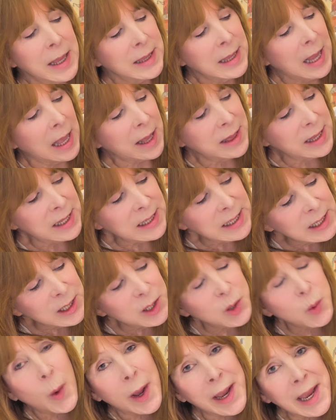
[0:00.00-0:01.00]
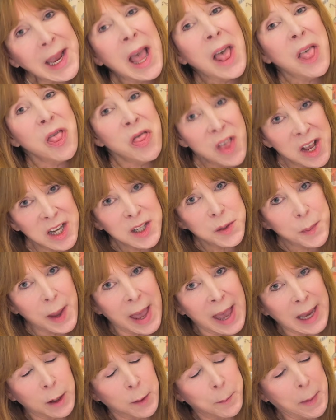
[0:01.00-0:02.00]
Now, this is the way this
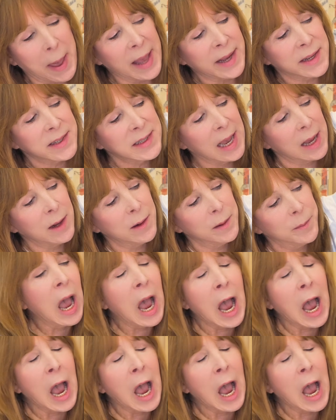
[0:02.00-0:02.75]
bag packs out.